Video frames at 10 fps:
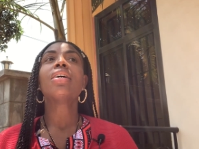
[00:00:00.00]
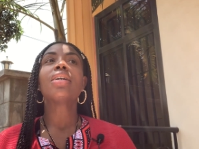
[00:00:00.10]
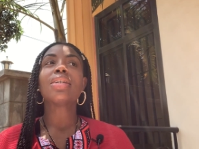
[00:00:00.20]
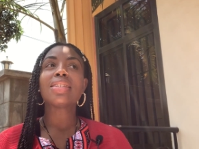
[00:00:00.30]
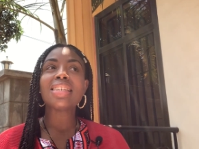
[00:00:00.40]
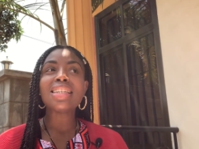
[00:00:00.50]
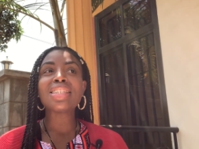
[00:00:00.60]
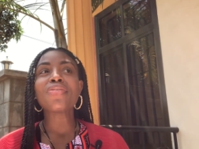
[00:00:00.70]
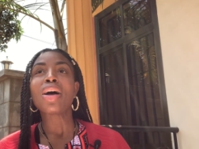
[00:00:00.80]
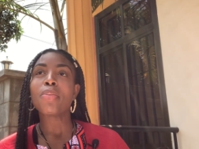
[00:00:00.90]
since the
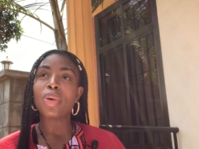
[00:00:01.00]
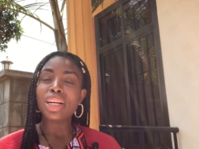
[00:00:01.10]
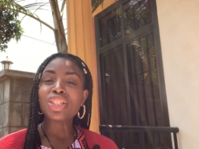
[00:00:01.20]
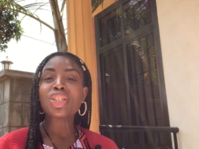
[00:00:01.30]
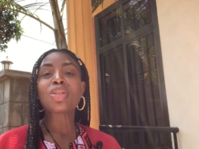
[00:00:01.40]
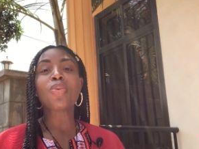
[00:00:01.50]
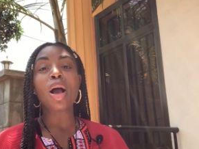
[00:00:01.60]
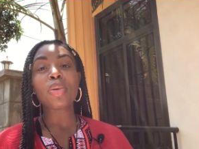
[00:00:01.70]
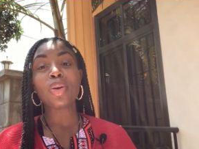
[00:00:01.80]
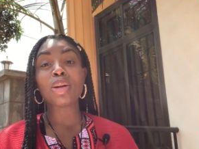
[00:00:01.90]
vibration is
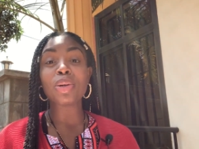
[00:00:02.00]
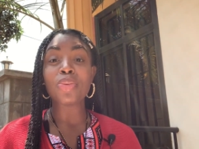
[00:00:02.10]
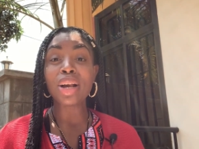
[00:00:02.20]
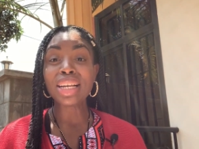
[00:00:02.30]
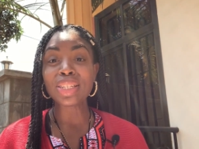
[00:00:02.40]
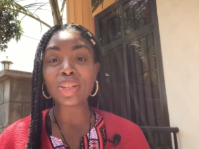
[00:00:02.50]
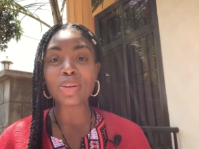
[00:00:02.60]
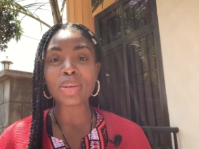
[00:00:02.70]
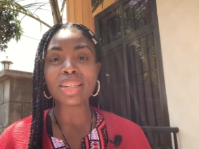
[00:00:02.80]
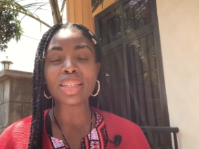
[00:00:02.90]
probably going to be raised a little
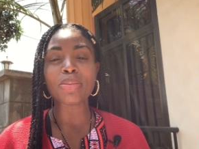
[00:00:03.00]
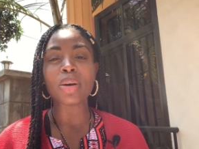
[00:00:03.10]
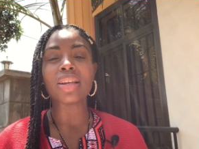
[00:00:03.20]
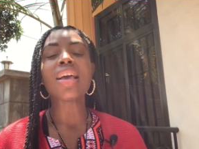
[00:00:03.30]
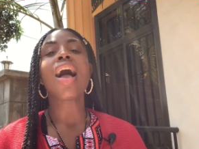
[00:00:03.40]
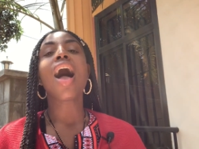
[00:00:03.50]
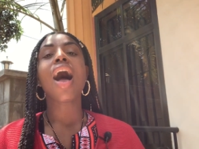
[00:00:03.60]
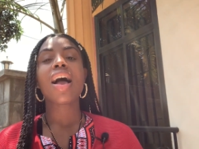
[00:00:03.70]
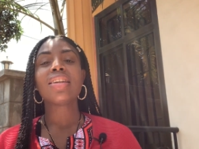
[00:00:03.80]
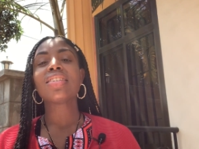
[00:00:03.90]
bit this month,
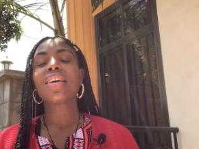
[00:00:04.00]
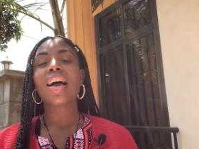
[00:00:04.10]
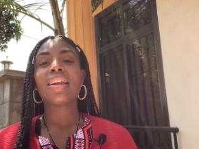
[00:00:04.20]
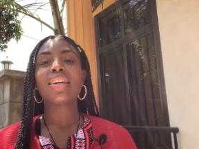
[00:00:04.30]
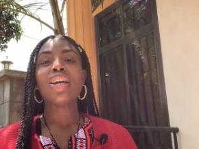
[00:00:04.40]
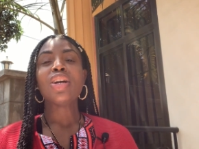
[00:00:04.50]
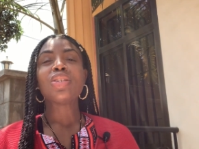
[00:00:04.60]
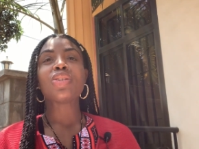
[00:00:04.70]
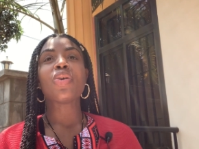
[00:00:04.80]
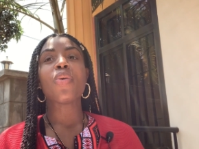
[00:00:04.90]
I decided
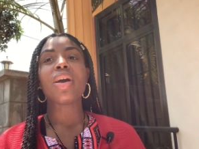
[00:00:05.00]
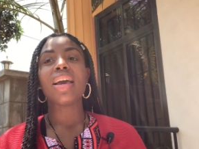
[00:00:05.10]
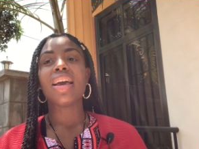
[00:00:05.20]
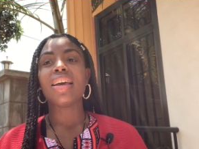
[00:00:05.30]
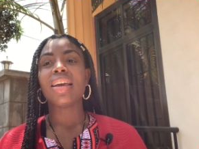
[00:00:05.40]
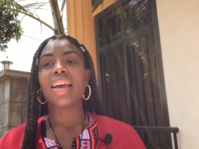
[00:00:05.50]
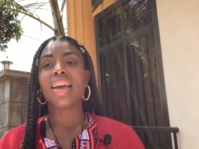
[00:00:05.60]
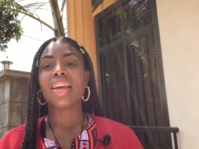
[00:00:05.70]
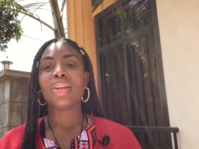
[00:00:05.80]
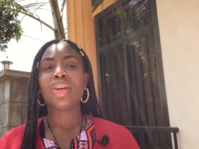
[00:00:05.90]
to go ahead
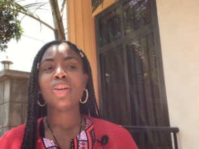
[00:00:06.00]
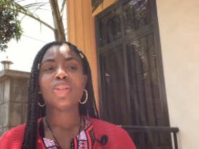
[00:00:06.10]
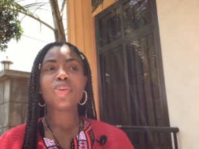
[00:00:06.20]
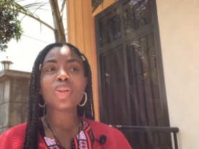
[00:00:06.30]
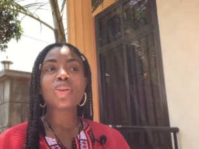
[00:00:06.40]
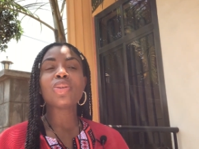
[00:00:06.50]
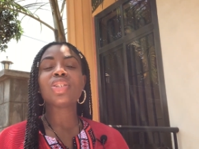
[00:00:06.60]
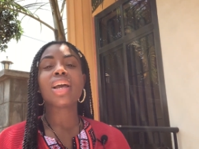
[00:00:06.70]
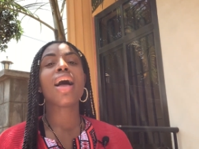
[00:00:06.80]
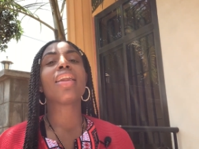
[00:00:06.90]
and do a little
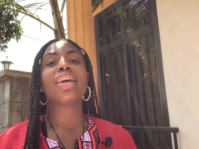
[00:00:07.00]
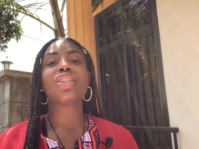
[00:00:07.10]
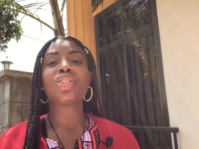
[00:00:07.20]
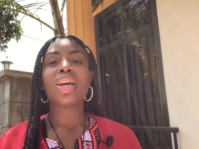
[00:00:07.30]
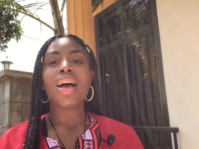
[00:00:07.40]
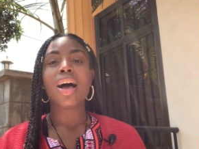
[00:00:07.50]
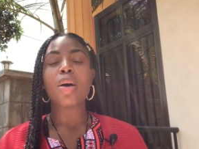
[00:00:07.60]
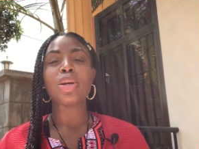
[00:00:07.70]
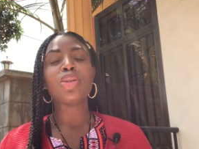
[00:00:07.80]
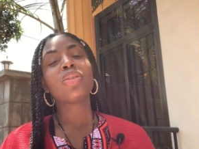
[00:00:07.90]
challenge um,
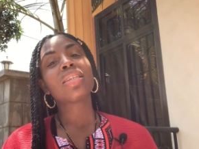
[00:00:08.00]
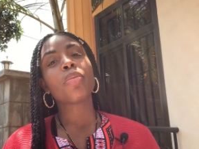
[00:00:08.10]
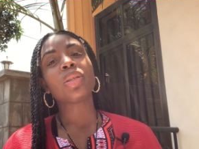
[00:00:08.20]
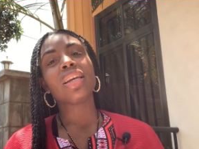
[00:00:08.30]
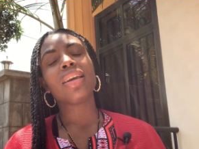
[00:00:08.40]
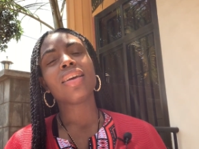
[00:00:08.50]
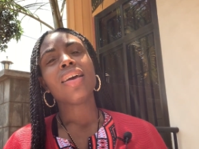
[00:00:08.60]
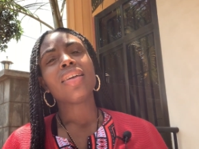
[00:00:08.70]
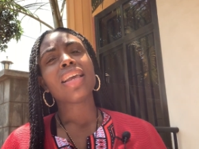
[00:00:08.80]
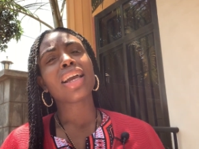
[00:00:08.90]
and do something
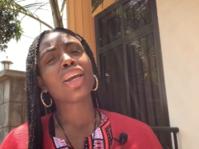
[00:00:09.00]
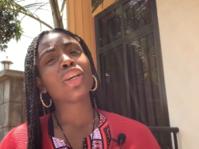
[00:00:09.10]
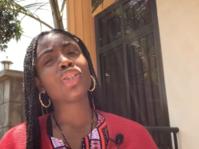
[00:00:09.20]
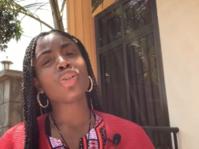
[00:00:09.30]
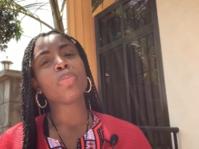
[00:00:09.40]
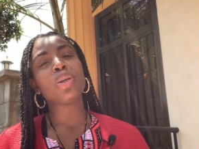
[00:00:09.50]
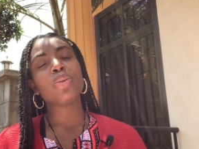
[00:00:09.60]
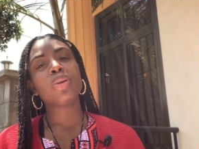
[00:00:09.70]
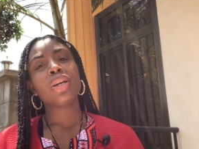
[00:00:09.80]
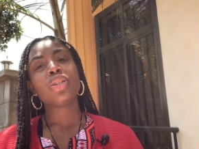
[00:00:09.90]
that can contribute
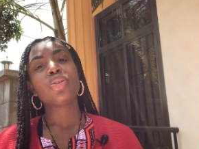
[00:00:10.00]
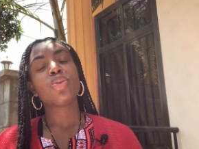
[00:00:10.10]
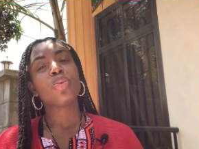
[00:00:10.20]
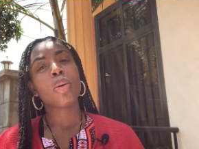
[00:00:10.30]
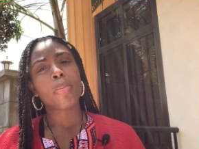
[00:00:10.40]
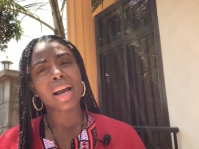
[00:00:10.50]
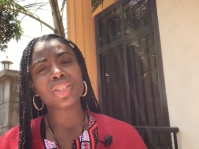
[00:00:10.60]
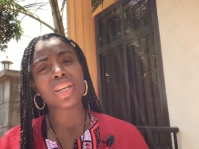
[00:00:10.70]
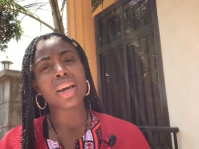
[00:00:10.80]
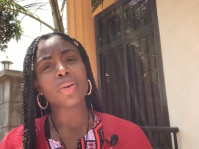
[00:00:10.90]
to my
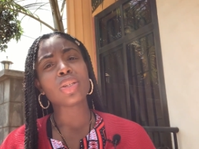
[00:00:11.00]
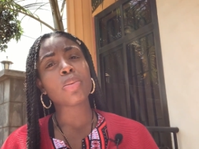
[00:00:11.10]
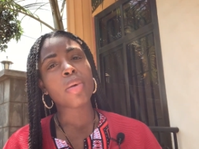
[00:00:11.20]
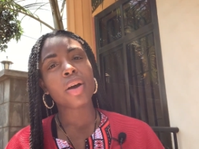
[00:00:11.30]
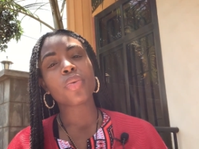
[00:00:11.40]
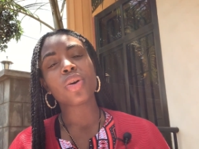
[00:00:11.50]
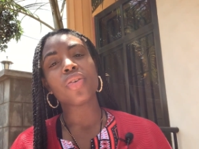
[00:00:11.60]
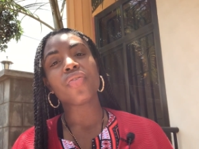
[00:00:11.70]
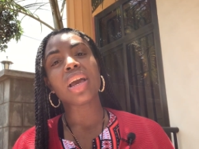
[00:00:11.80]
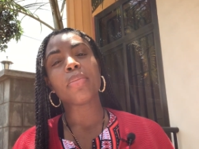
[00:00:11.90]
channel, to my royal
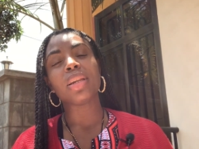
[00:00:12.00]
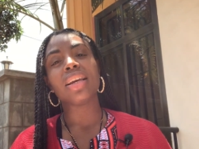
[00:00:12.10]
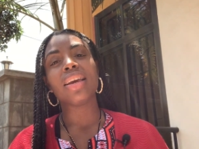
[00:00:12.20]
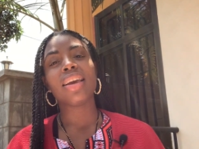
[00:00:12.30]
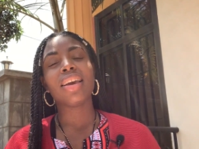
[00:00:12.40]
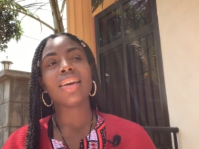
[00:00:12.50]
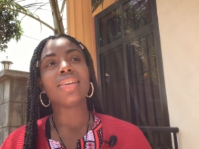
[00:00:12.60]
family, and